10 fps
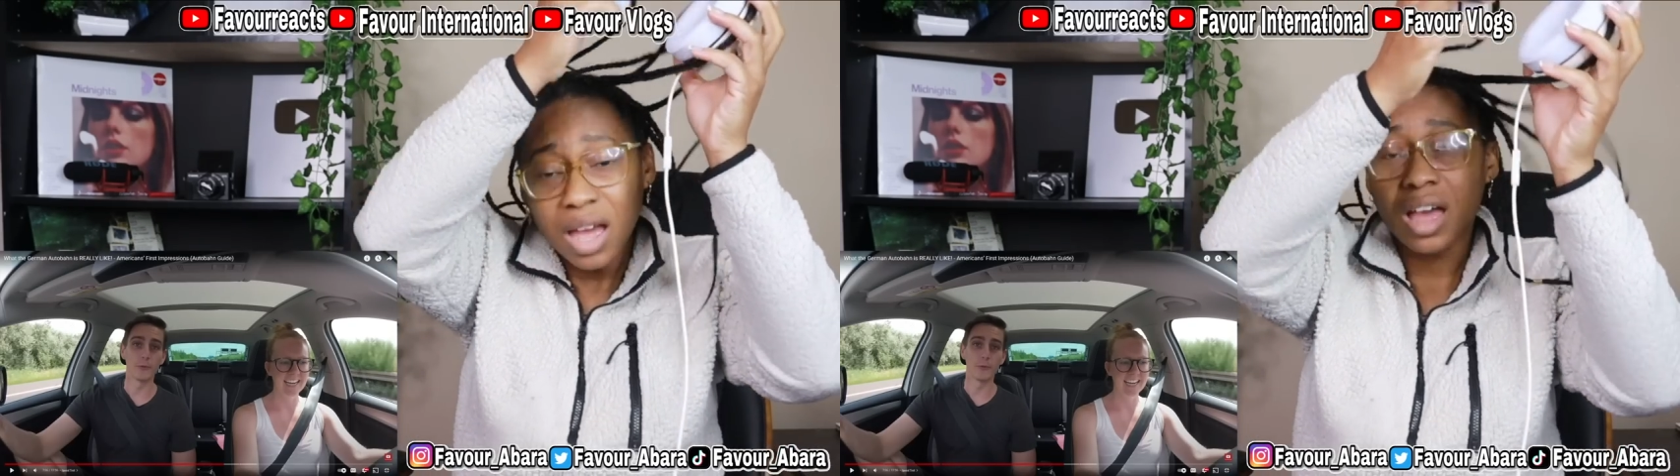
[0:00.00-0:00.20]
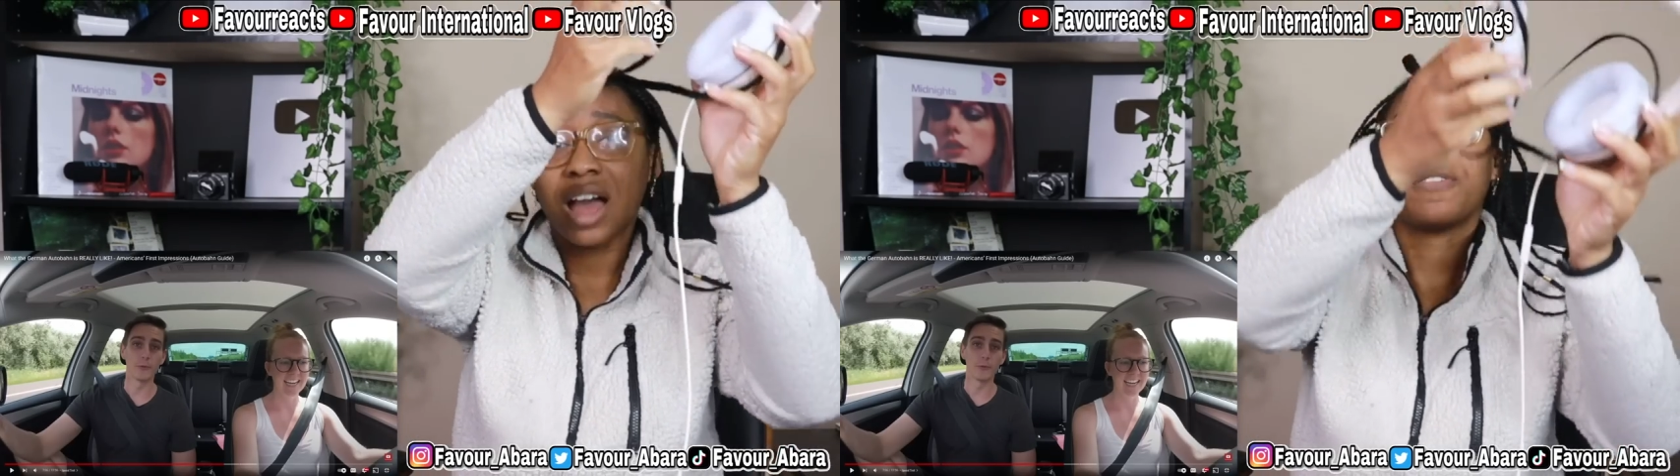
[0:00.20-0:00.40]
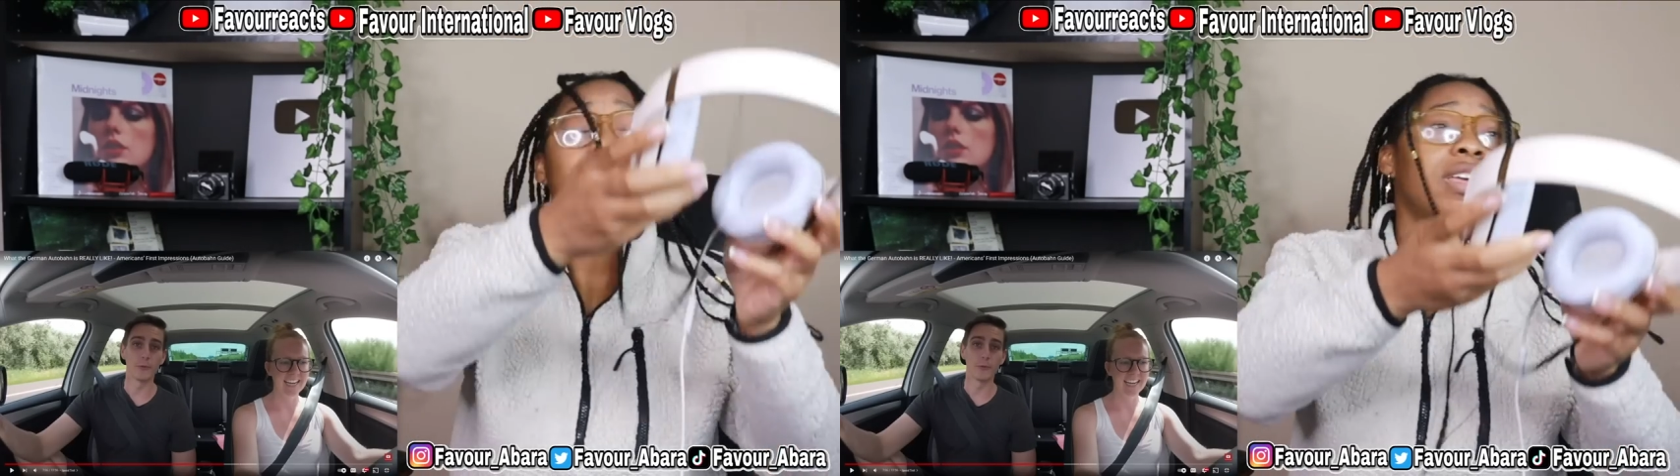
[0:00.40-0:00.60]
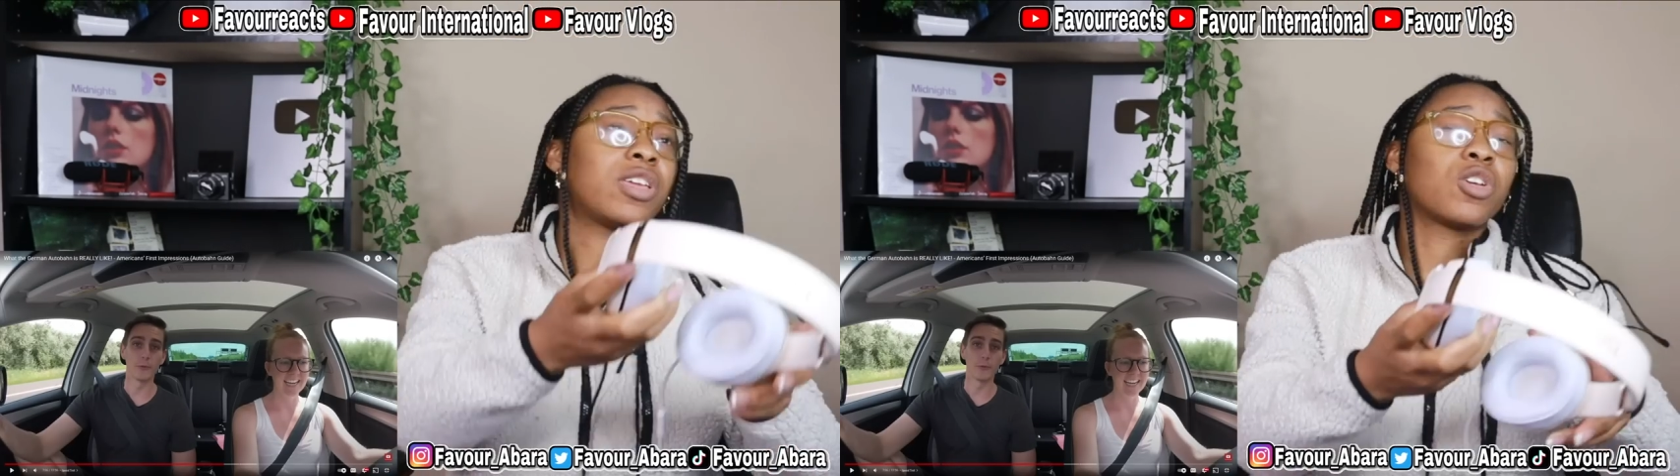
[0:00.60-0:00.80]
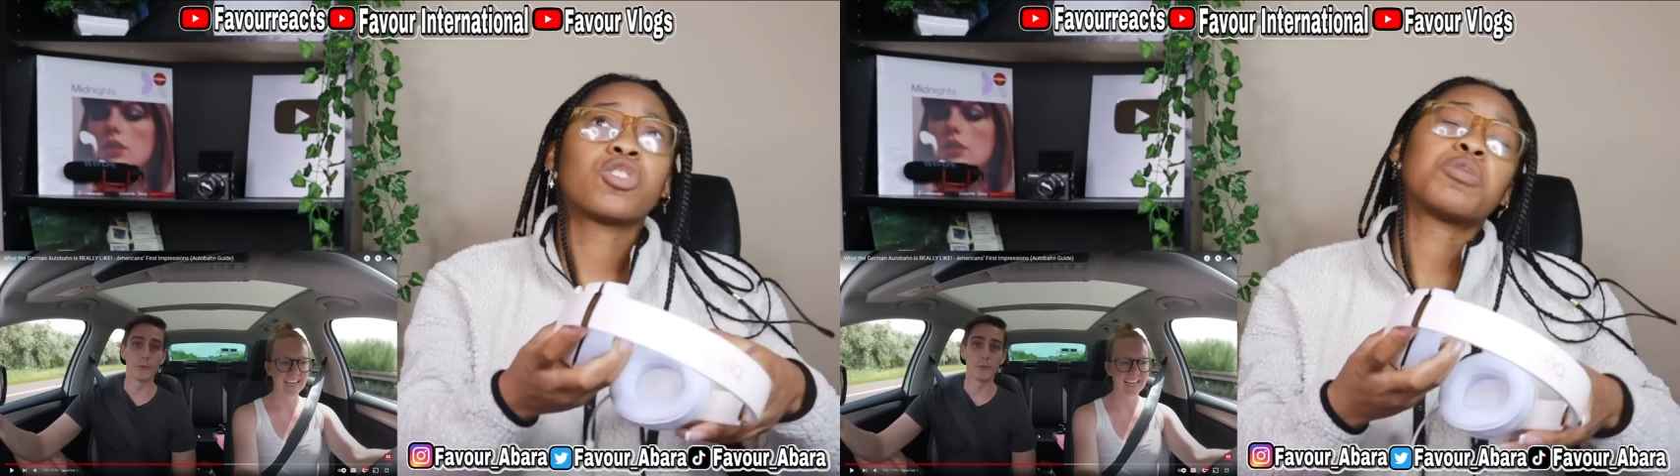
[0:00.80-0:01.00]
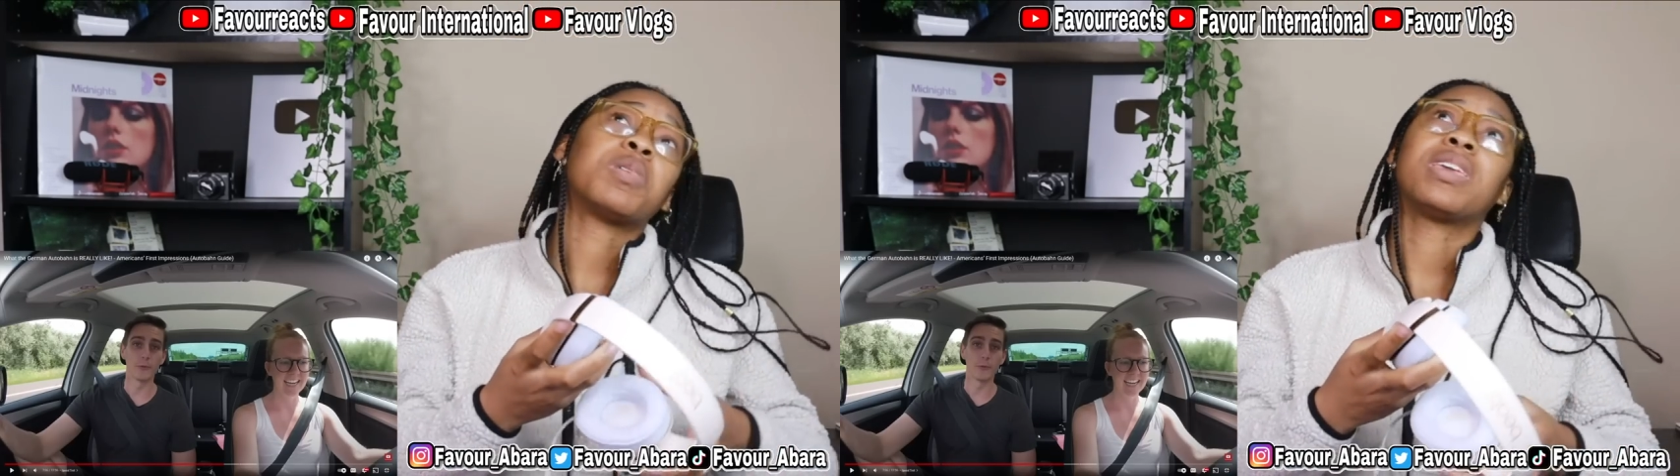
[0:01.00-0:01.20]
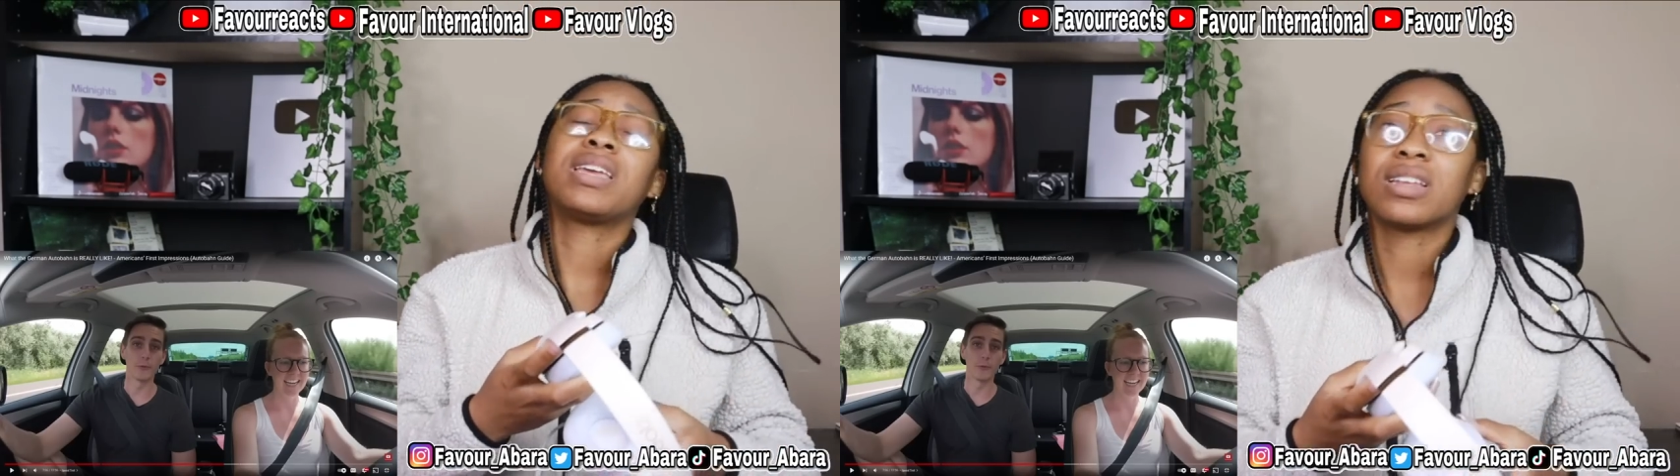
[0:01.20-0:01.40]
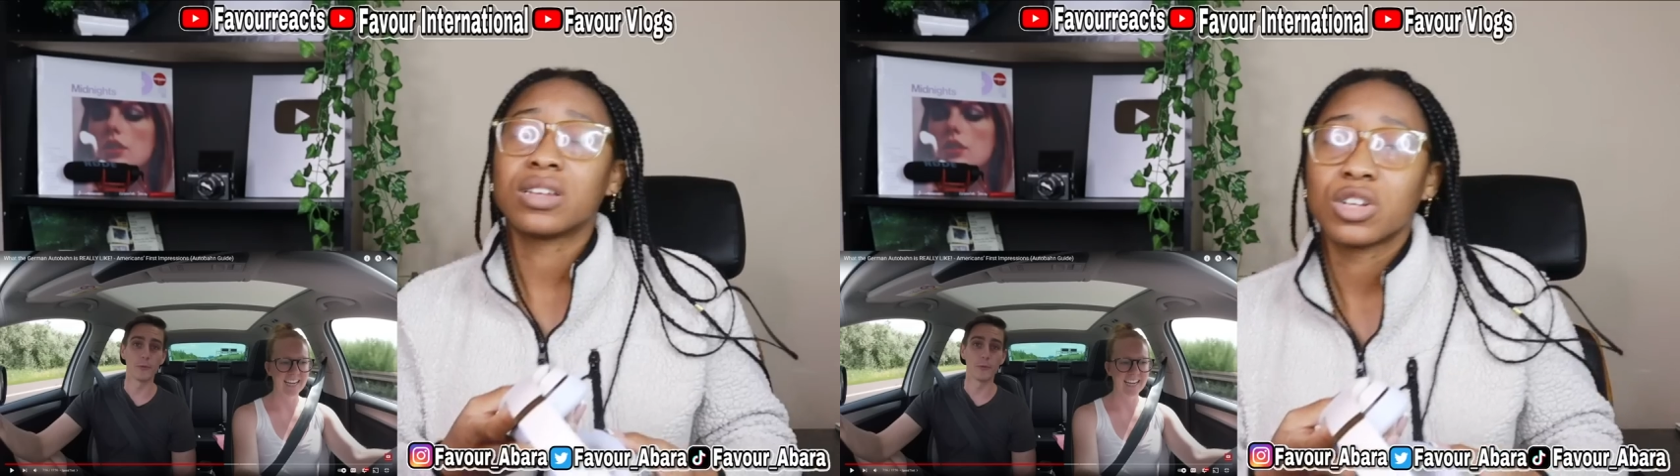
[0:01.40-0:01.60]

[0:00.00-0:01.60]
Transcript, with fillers: I feel like your speed